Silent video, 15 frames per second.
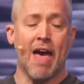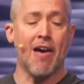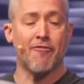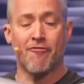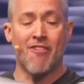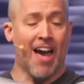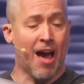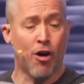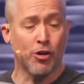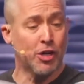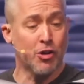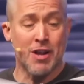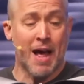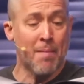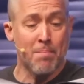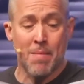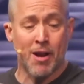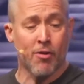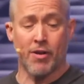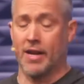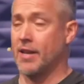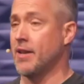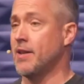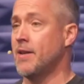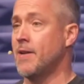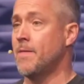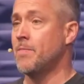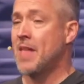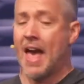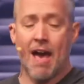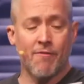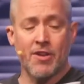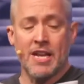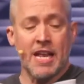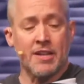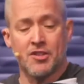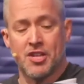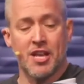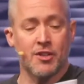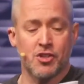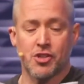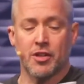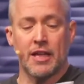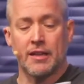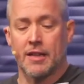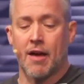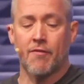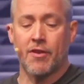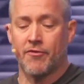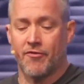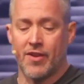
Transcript: that vow, you're not married. Having intensely loving